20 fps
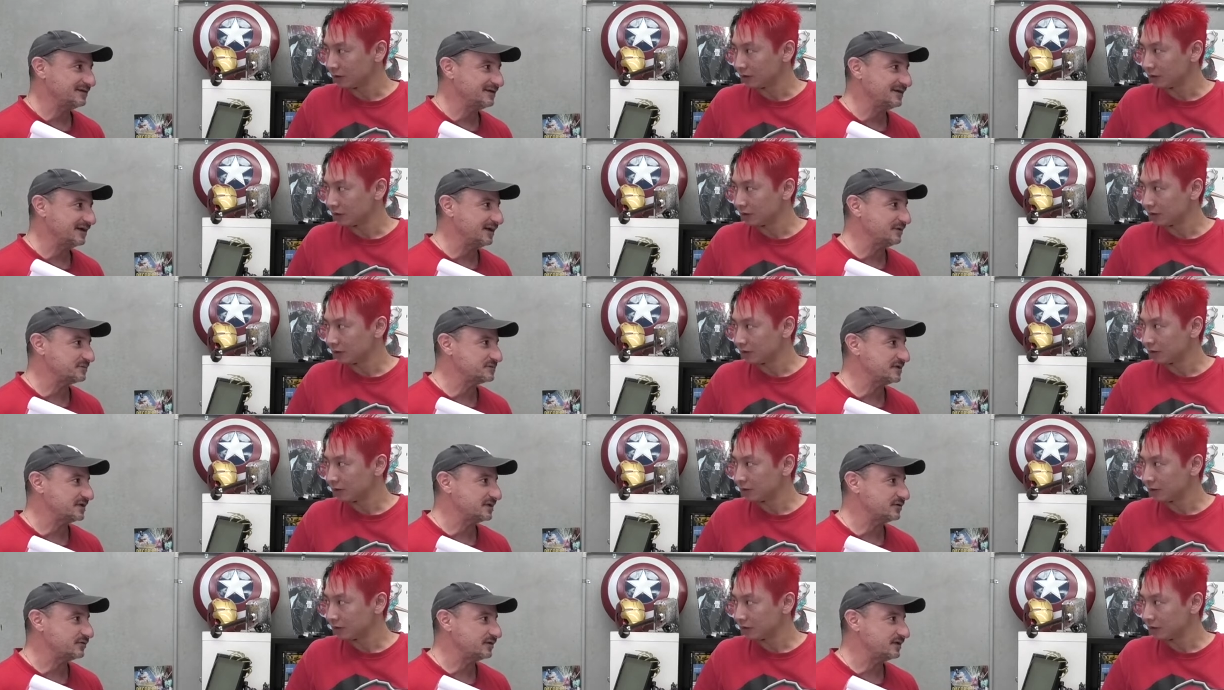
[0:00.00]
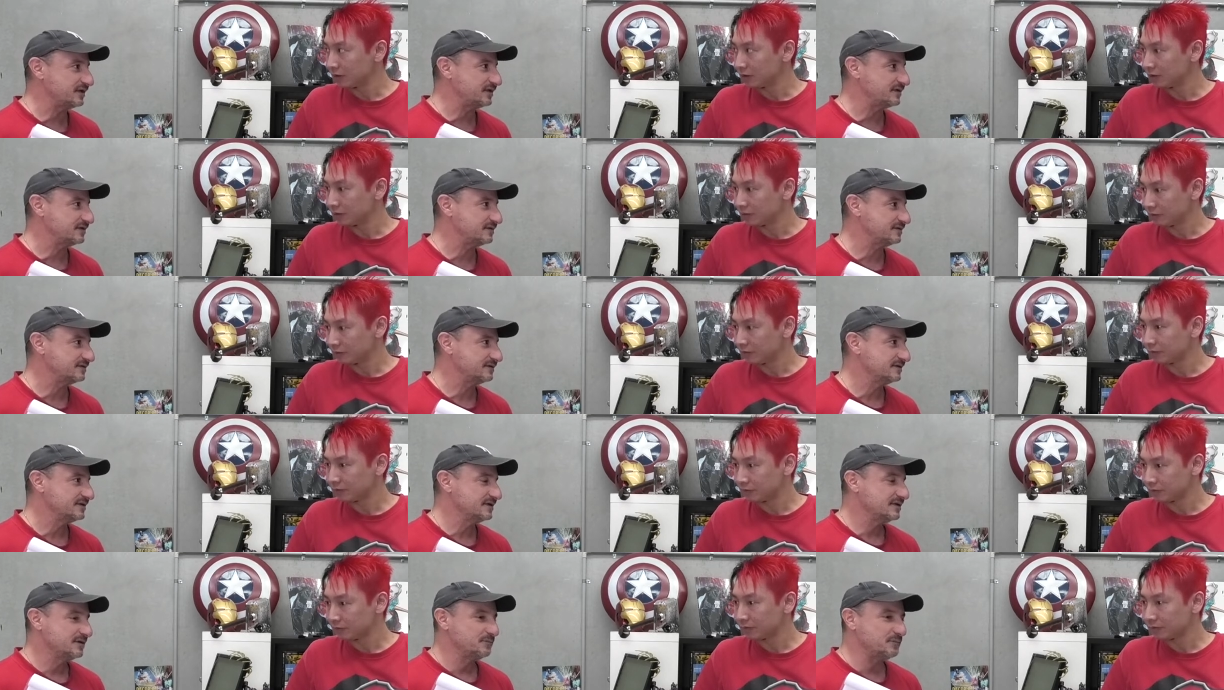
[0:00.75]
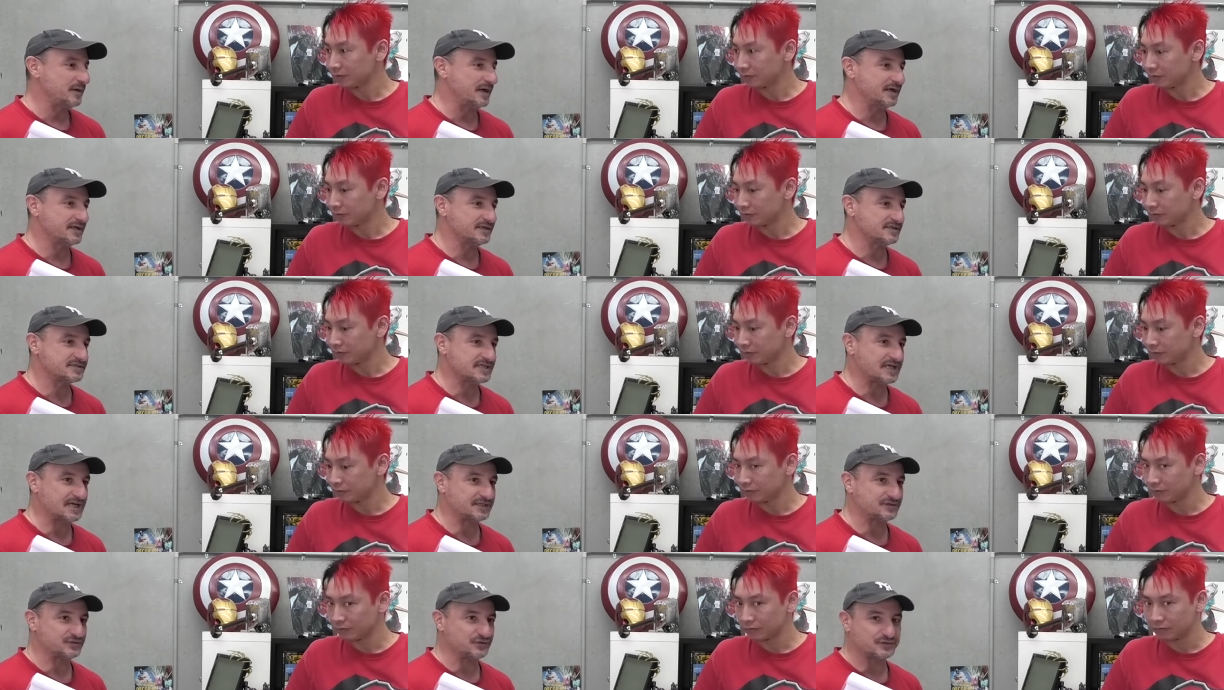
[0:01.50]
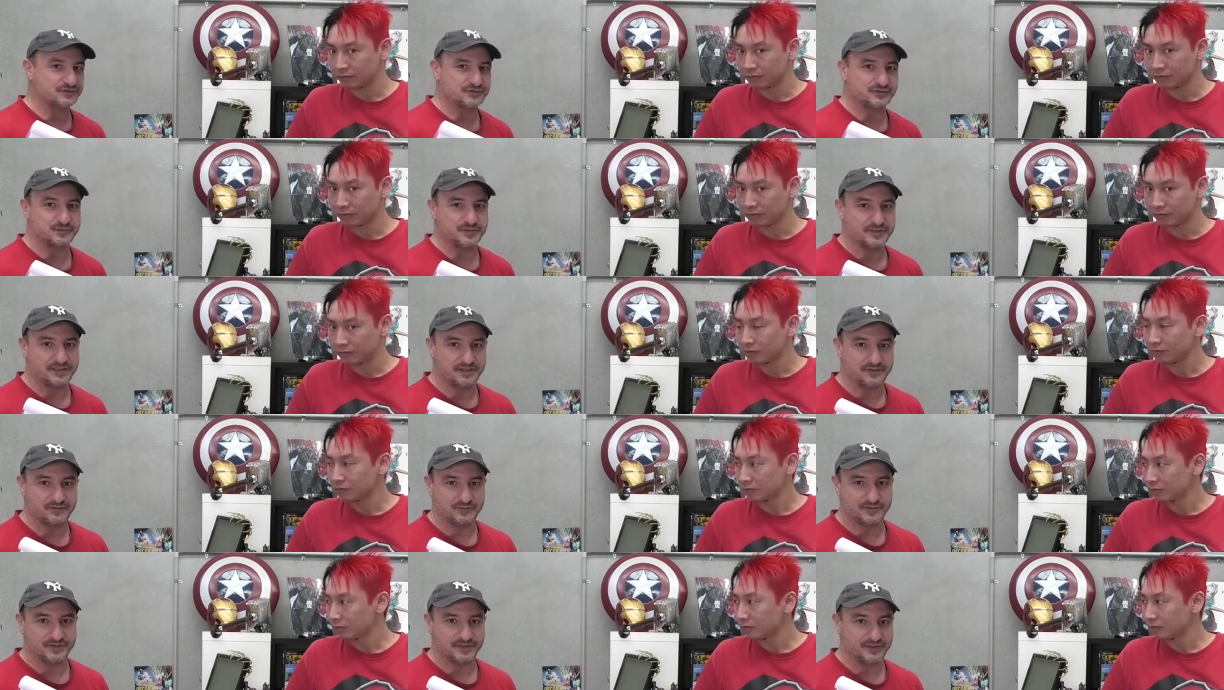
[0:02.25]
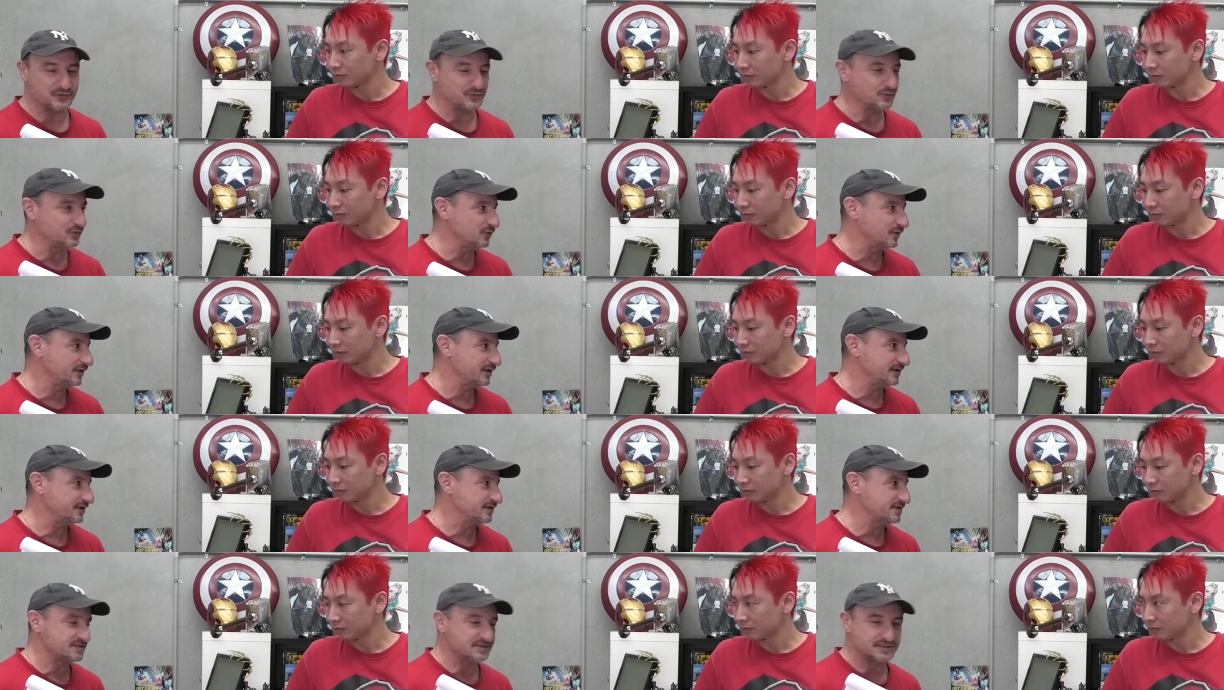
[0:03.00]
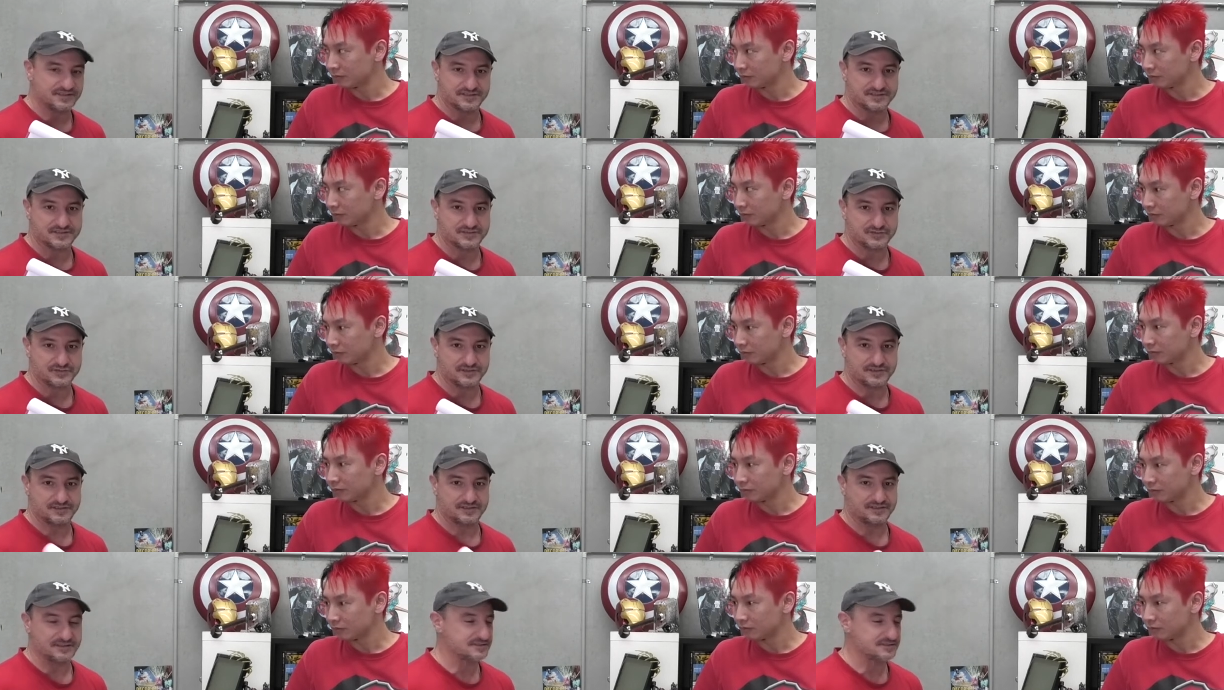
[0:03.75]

Speaker 1: an armchair critic but it's hard not to be when you're in this industry, I